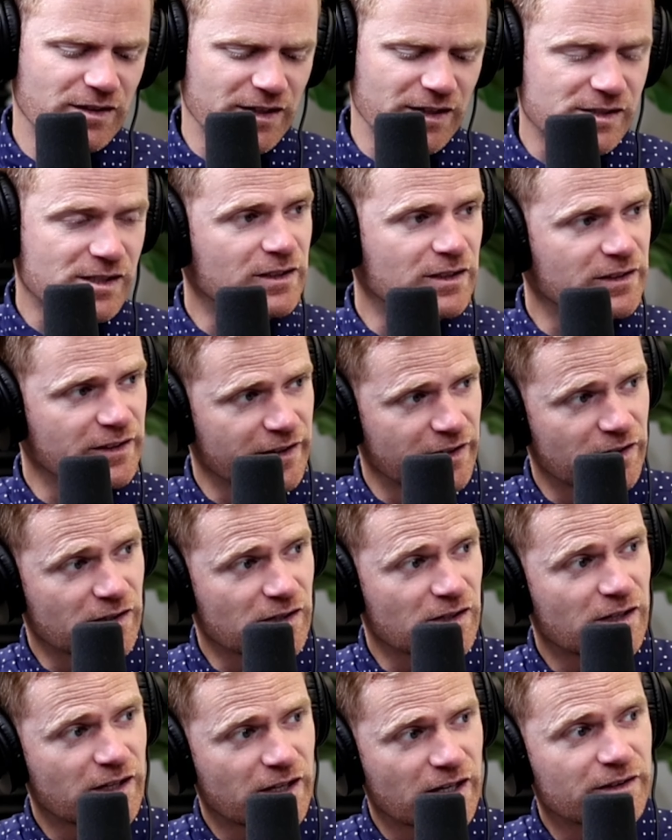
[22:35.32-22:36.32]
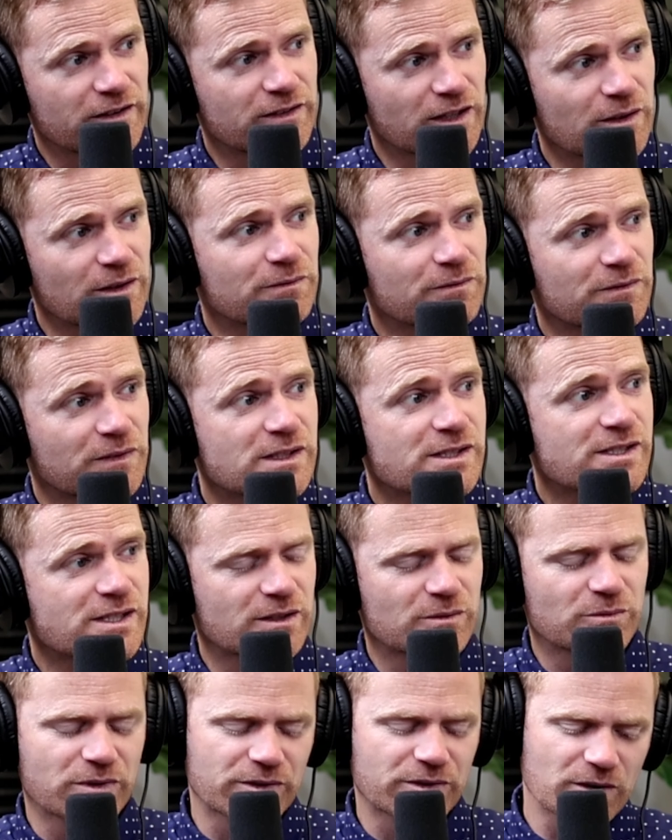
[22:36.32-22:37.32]
clear, and I think it fits
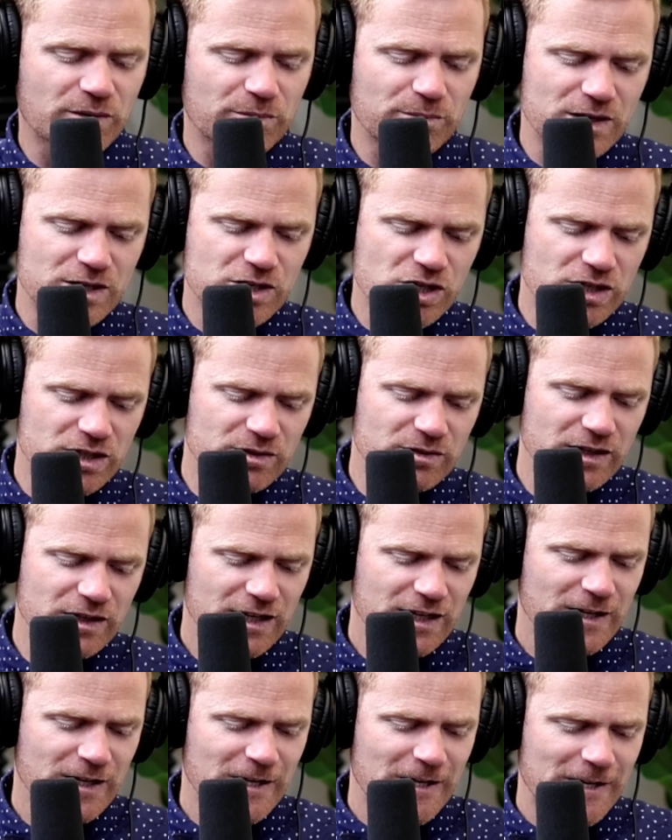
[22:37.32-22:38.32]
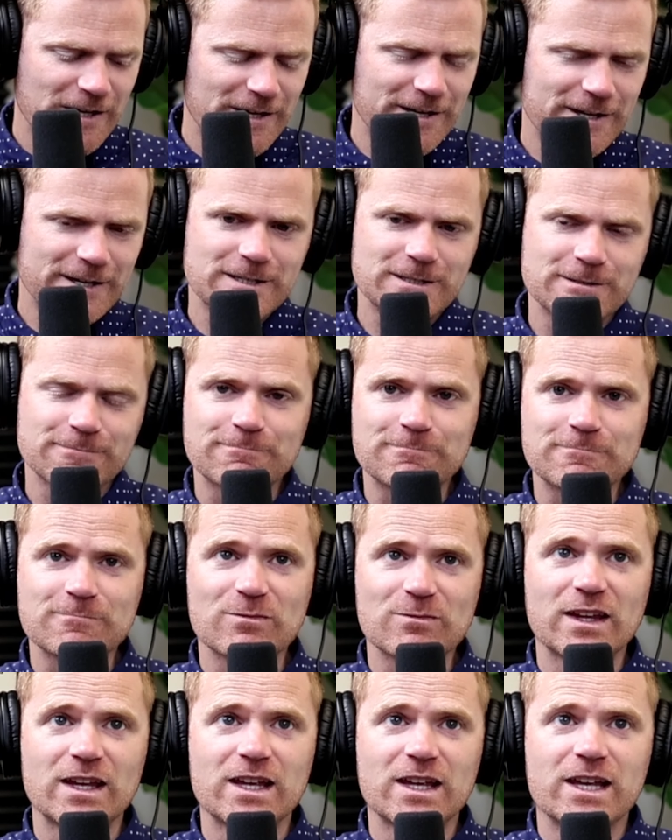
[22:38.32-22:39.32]
in with our mission,
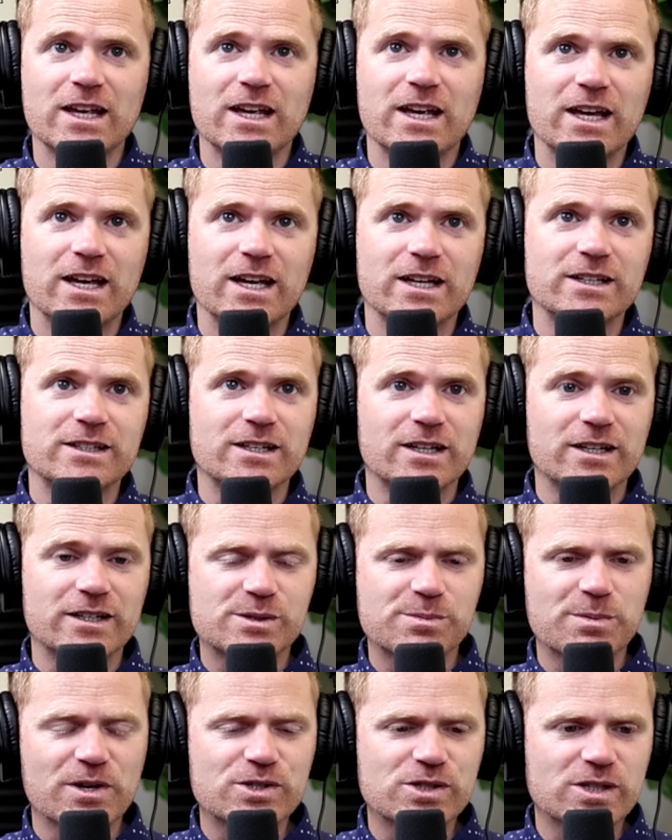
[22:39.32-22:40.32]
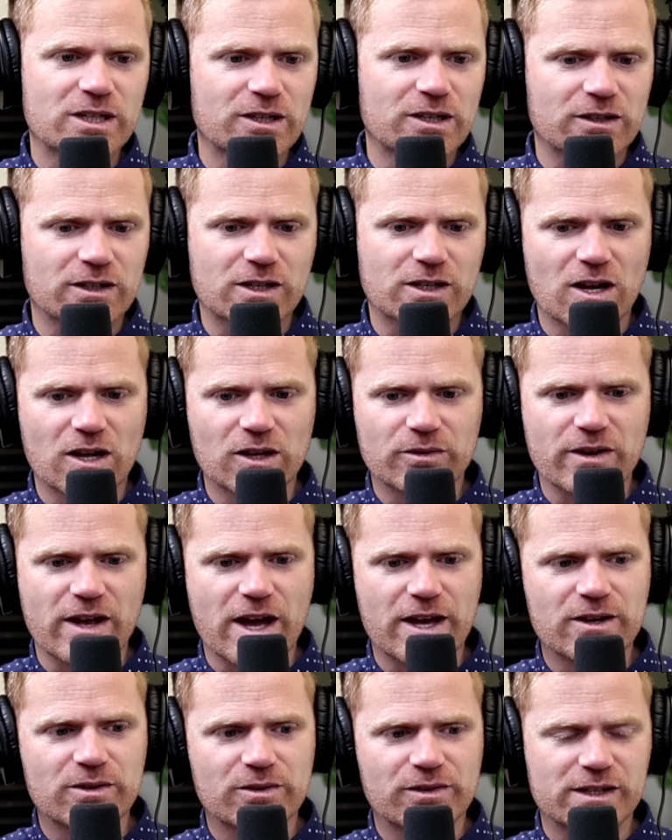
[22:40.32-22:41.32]
and especially here in
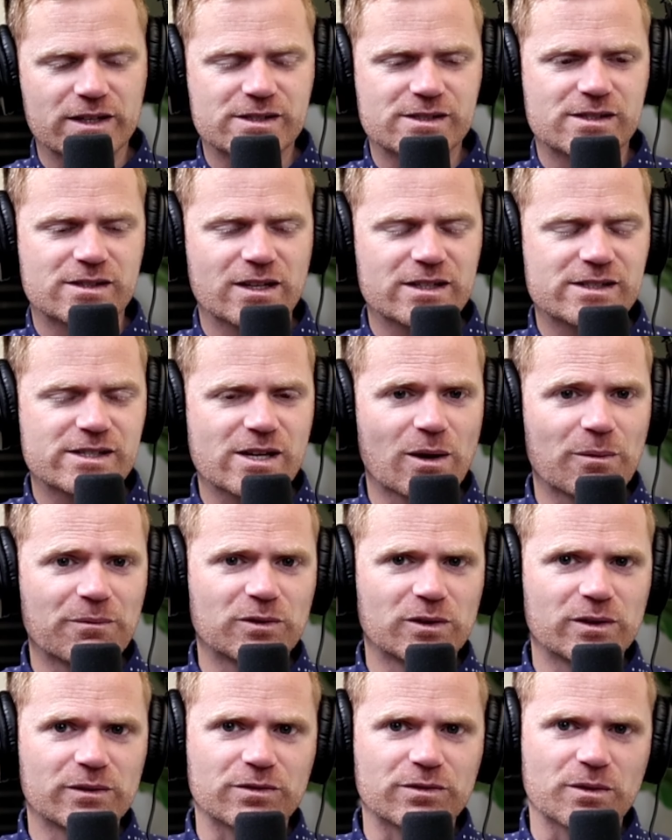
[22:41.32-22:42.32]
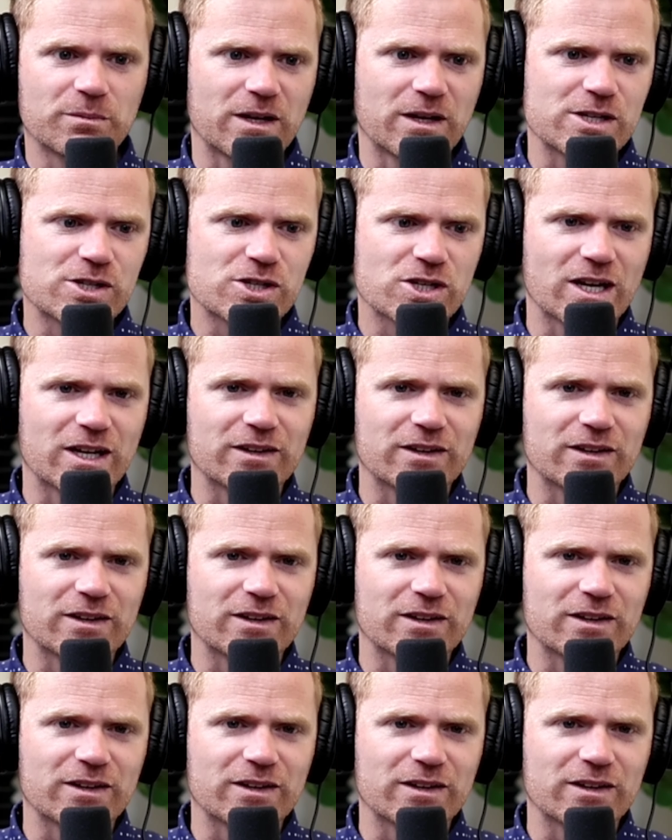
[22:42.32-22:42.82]
Colorado, that's helpful information.